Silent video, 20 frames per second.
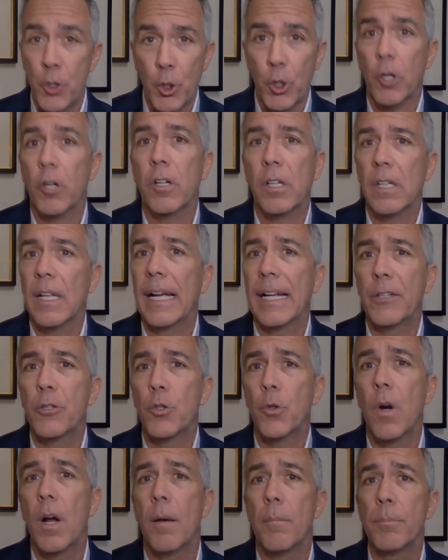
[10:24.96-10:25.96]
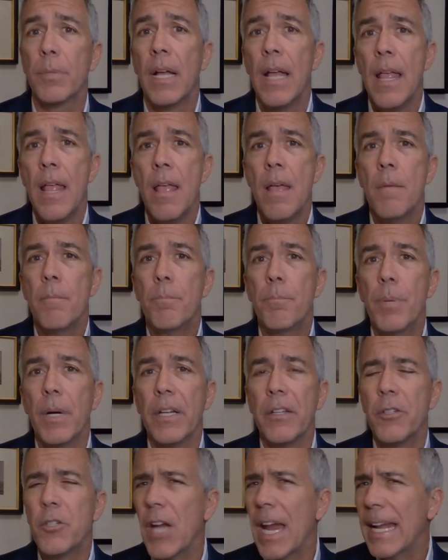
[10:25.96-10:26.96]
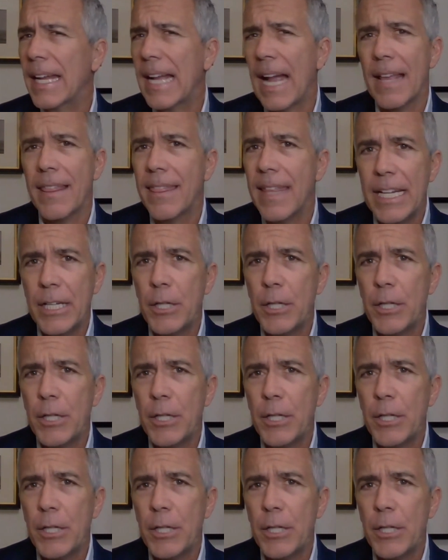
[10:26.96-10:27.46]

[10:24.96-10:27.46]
and a jerk like Trump. But Jake,